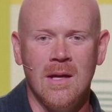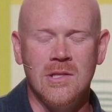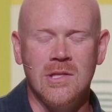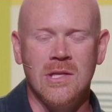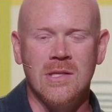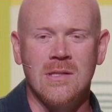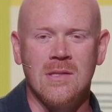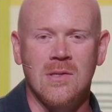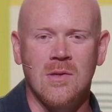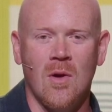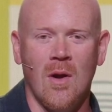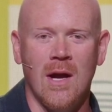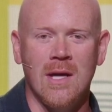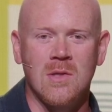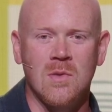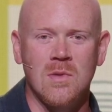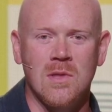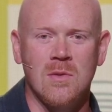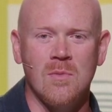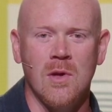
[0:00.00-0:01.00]
Jesus
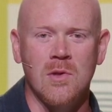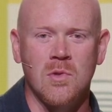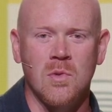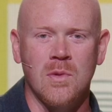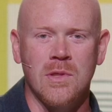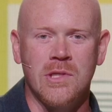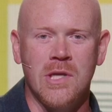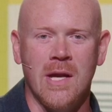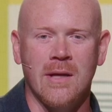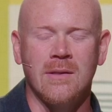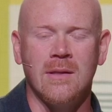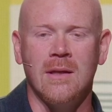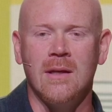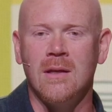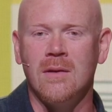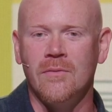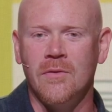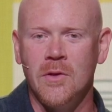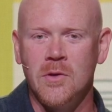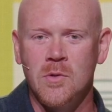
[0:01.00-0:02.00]
Christ was the most rejected
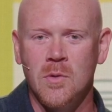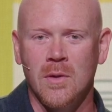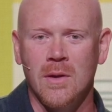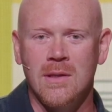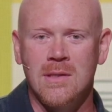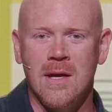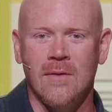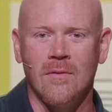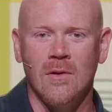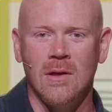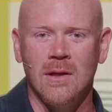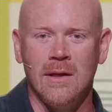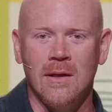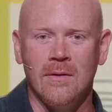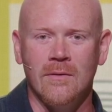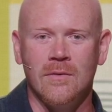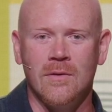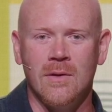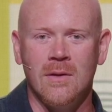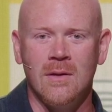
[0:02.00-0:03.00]
individual that's ever
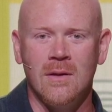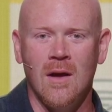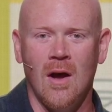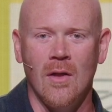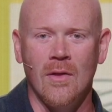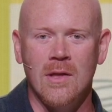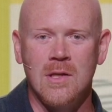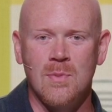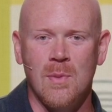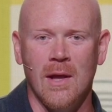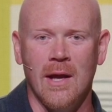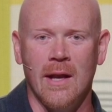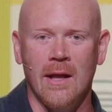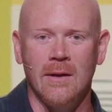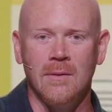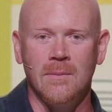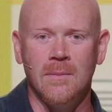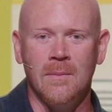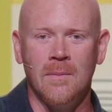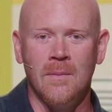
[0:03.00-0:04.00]
lived on this
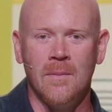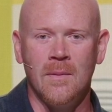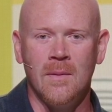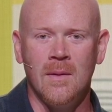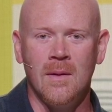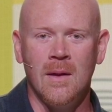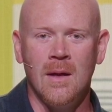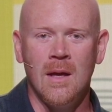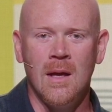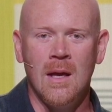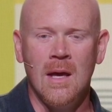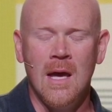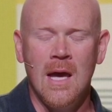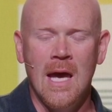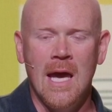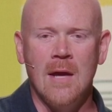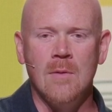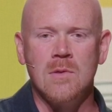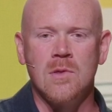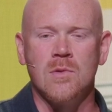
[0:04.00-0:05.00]
planet.
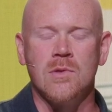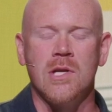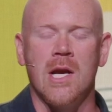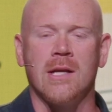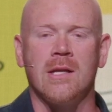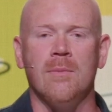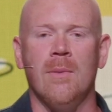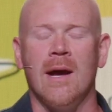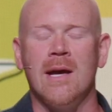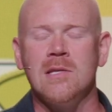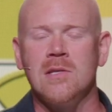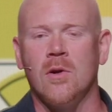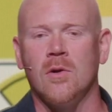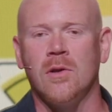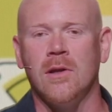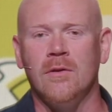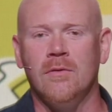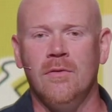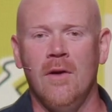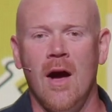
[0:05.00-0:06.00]
He was rejected by his
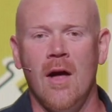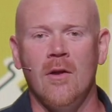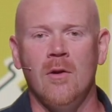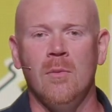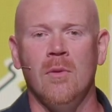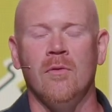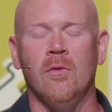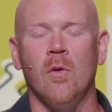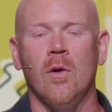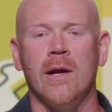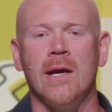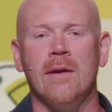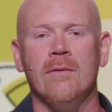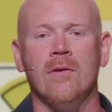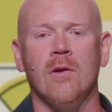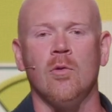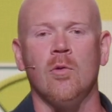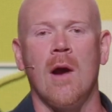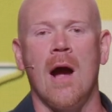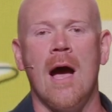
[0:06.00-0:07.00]
earthly father before he
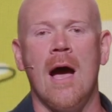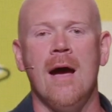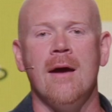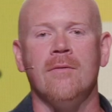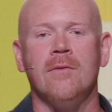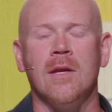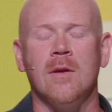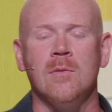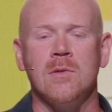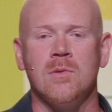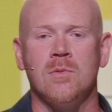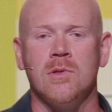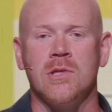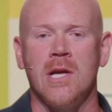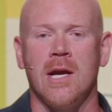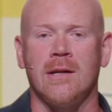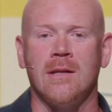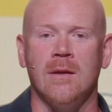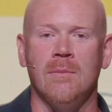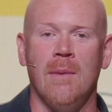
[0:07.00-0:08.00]
even arrived. He was
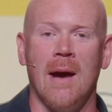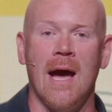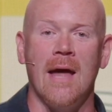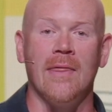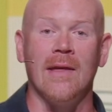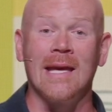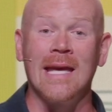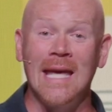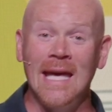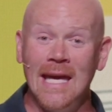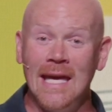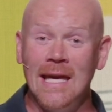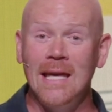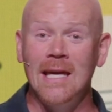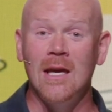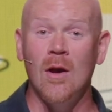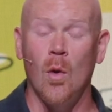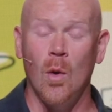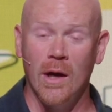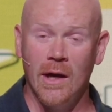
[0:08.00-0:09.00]
rejected by the
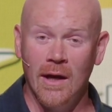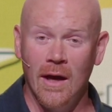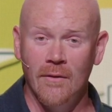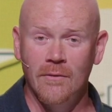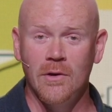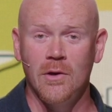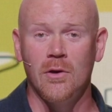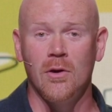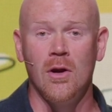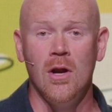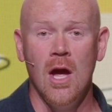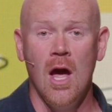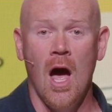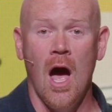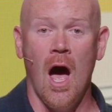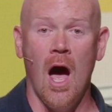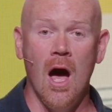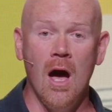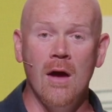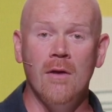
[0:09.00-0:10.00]
king or governor
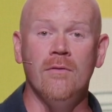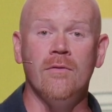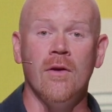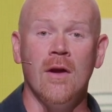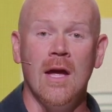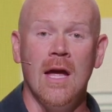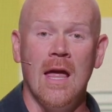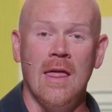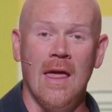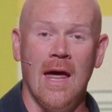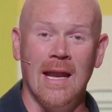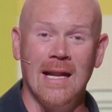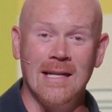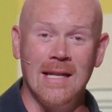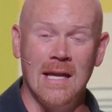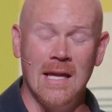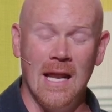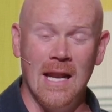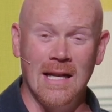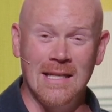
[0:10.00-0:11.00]
of an,
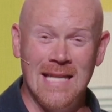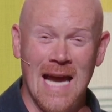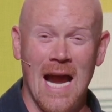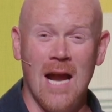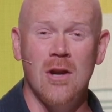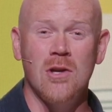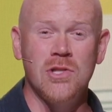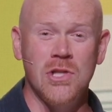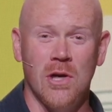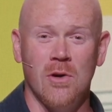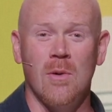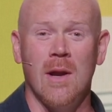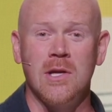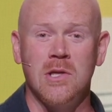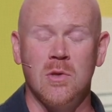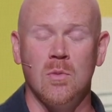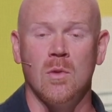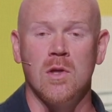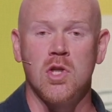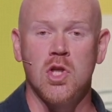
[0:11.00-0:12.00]
an entire
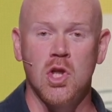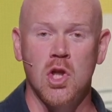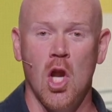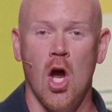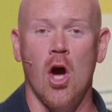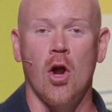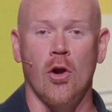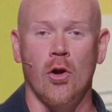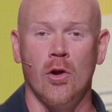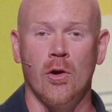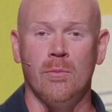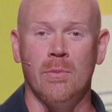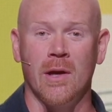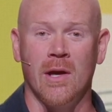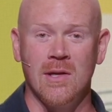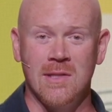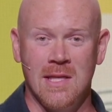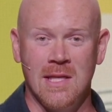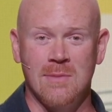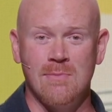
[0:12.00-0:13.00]
generation was slaughtered
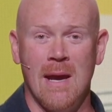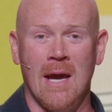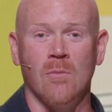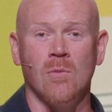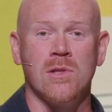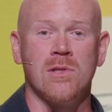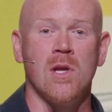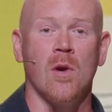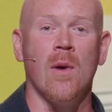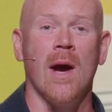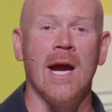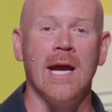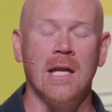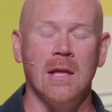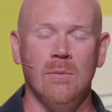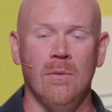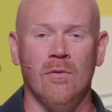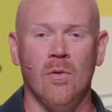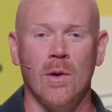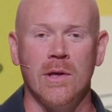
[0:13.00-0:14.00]
because this man was so
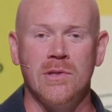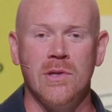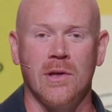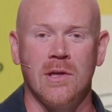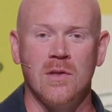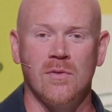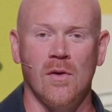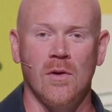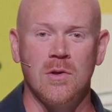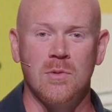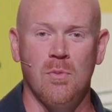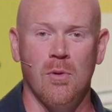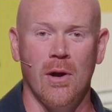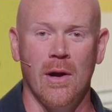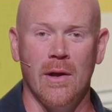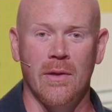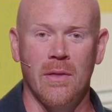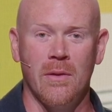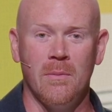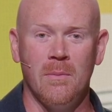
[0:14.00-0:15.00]
hated before he took his first
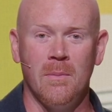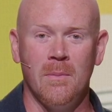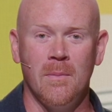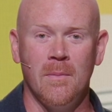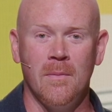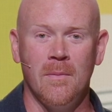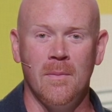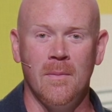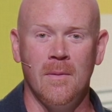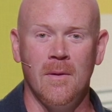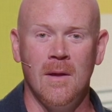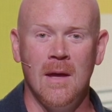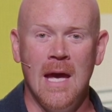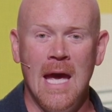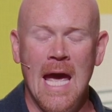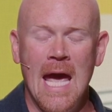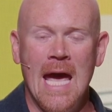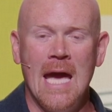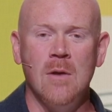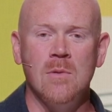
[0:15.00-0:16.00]
breath.
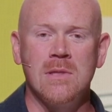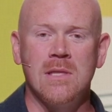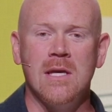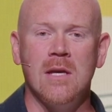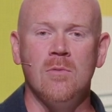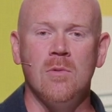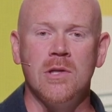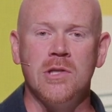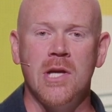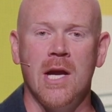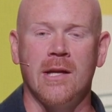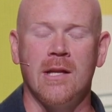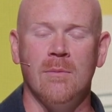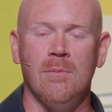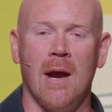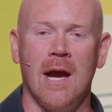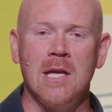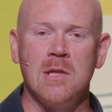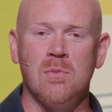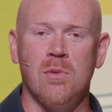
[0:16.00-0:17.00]
He was then rejected
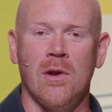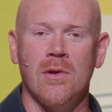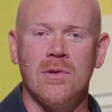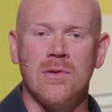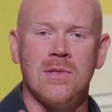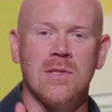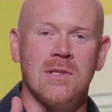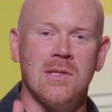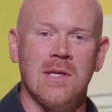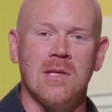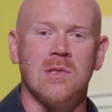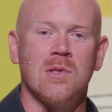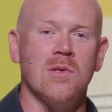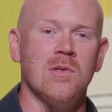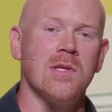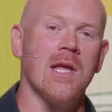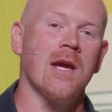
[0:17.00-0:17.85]
by his brothers and sisters.